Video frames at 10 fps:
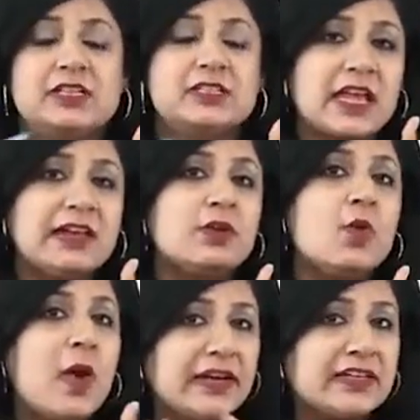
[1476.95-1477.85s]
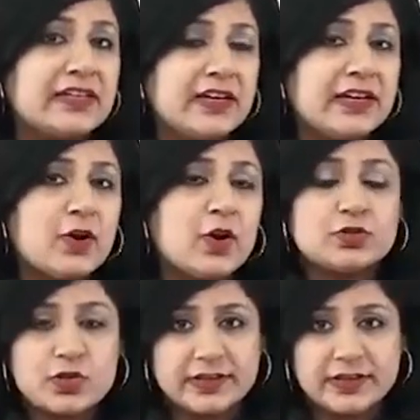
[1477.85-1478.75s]
It can go anteriorly
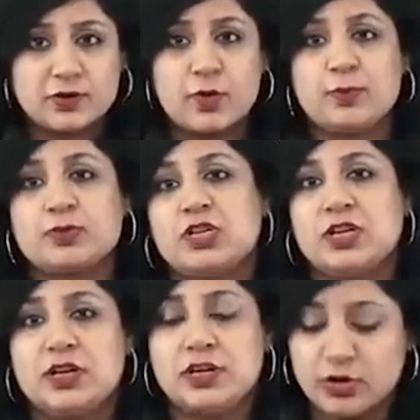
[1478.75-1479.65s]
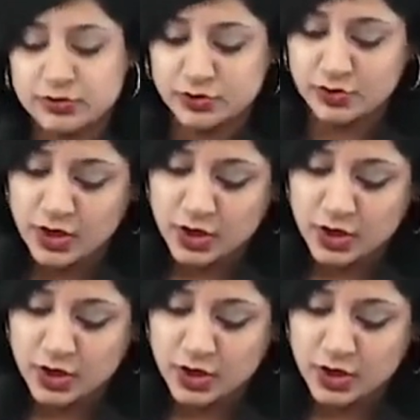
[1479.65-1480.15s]
also, it can go posteriorly also.